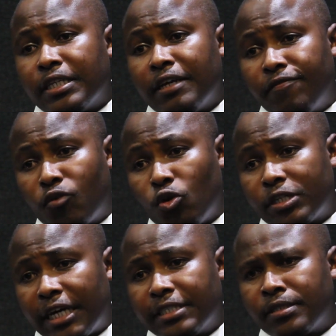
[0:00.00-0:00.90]
they've
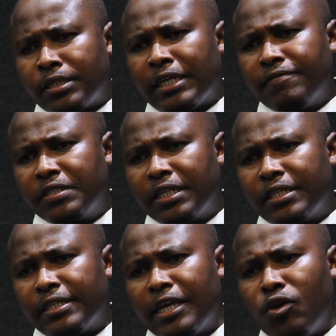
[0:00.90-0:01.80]
called us, they've
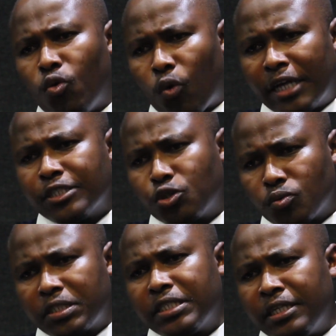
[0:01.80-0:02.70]
said they want to
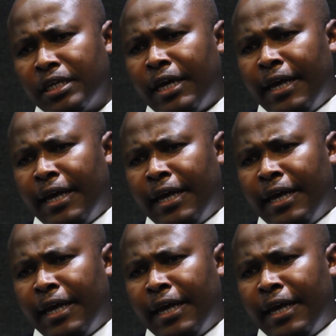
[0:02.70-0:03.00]
see